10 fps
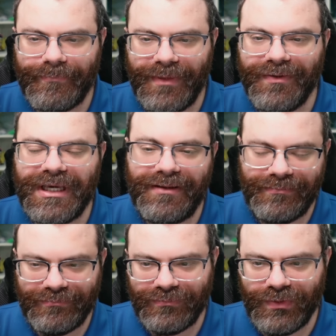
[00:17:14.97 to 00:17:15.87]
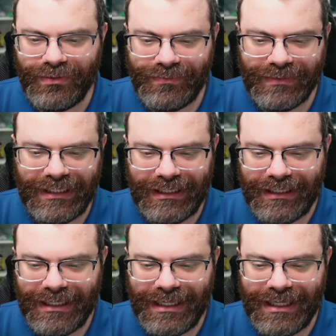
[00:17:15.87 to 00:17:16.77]
Okay, cool.
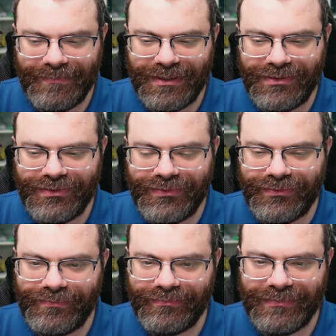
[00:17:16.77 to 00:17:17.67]
Uh, I'm going to do,